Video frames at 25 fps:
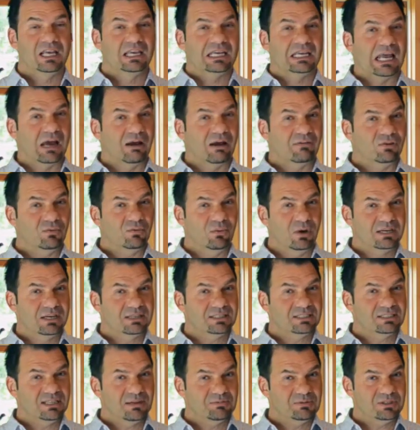Now, if you want
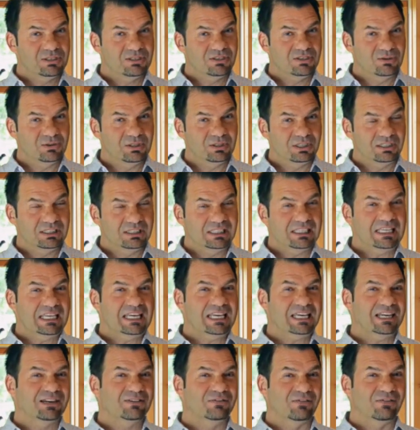to substitute the
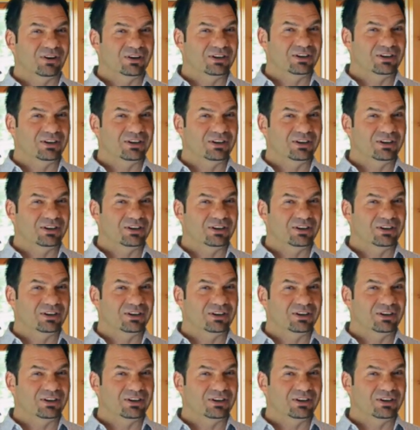leek for